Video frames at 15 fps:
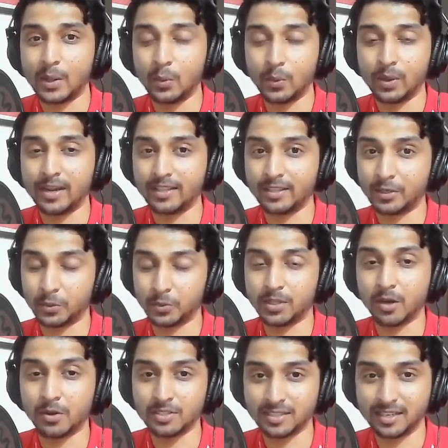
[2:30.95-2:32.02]
winning the
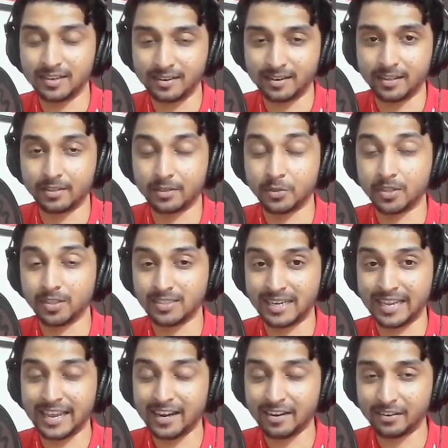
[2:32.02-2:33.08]

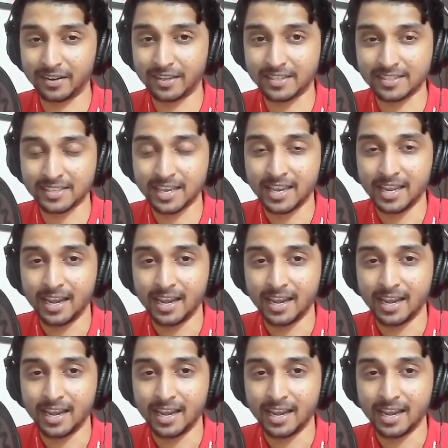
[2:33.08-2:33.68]
2008 race,